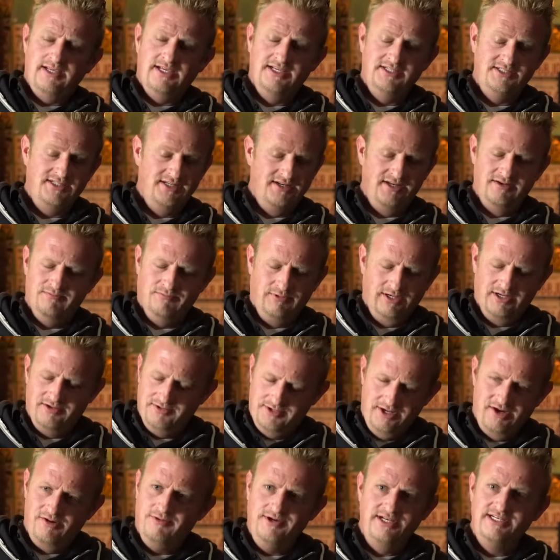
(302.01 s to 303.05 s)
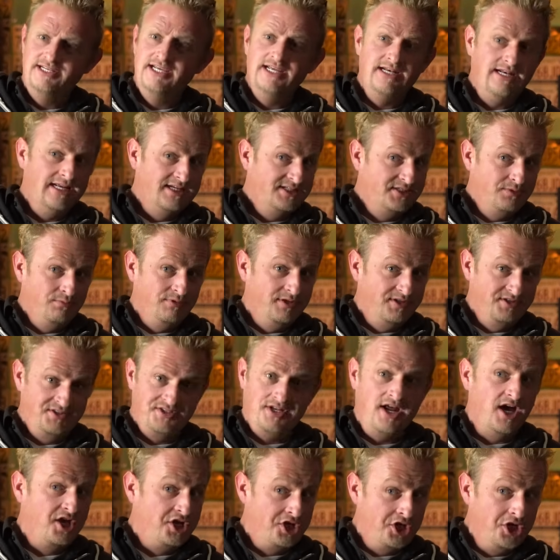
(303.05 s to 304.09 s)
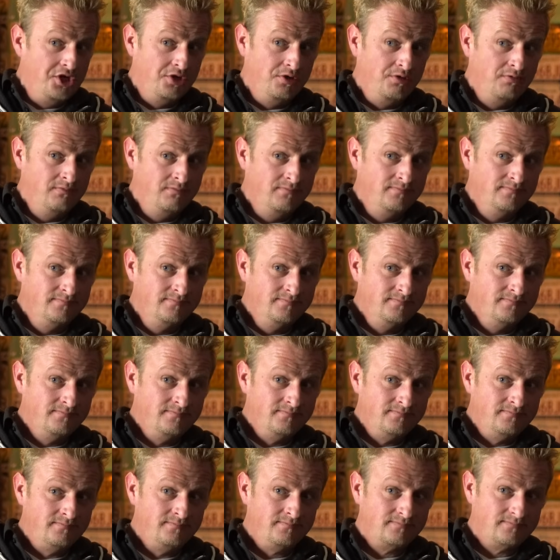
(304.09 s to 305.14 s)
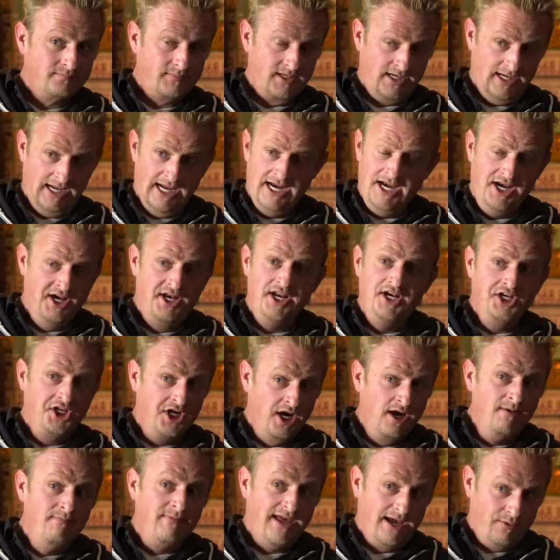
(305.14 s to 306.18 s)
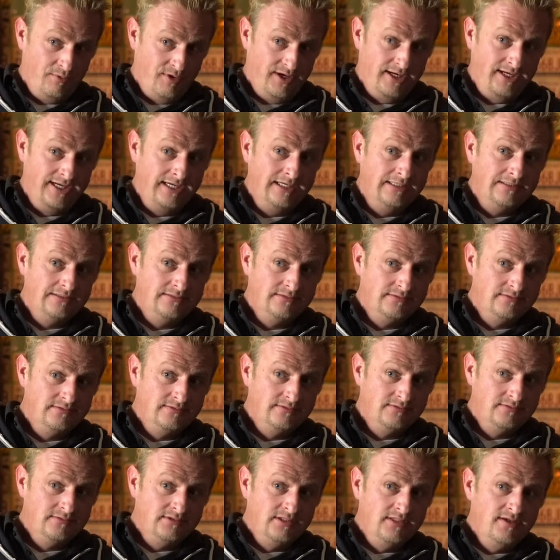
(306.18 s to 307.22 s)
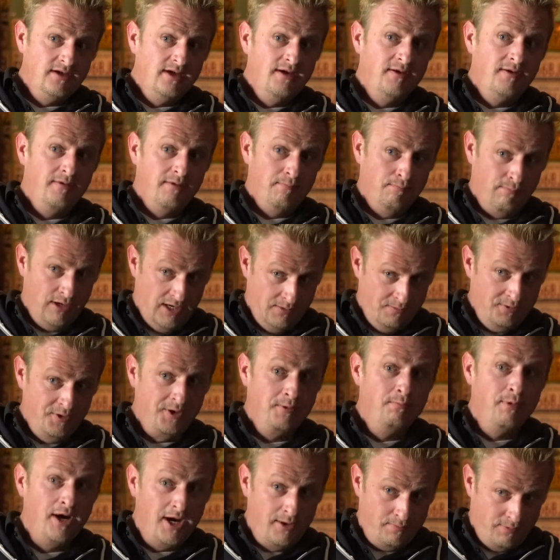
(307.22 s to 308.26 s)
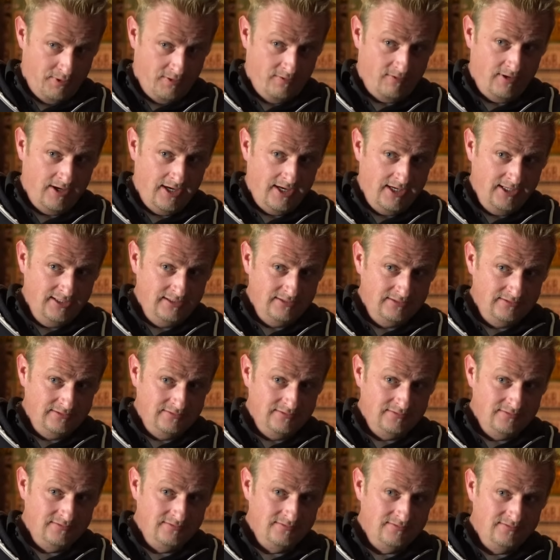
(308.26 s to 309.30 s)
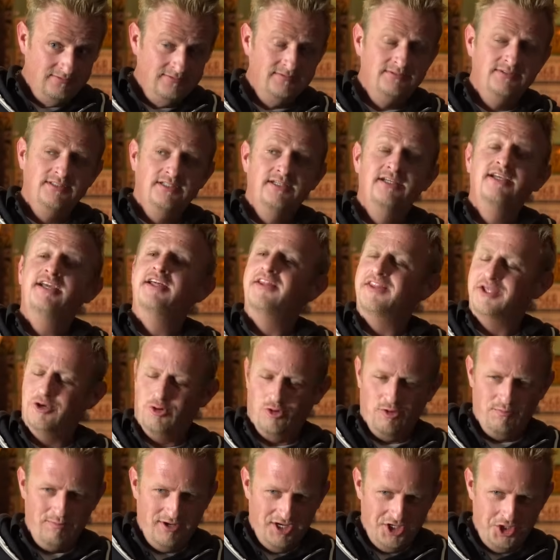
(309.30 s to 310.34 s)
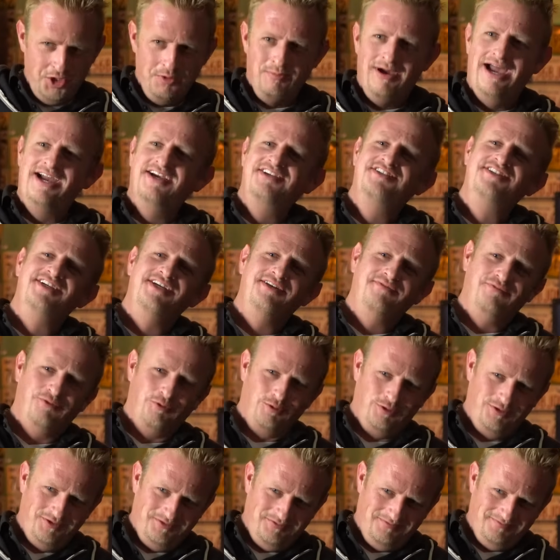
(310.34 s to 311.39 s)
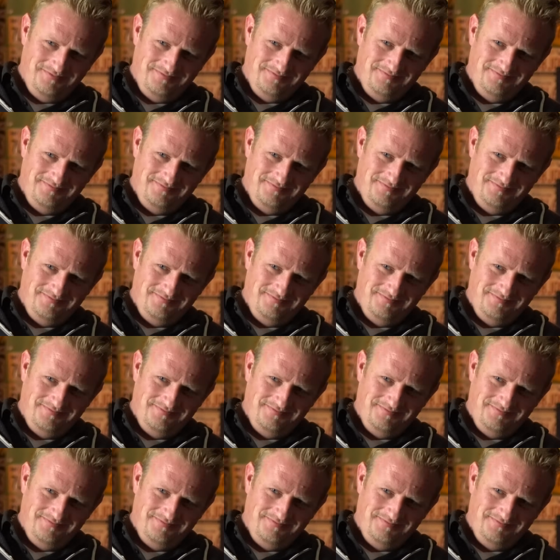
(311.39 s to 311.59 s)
He said, well, no, it didn't. I said, well, it's not new, and it didn't come that way. Bumper to bumper, right? They ordered me a new back seat for it.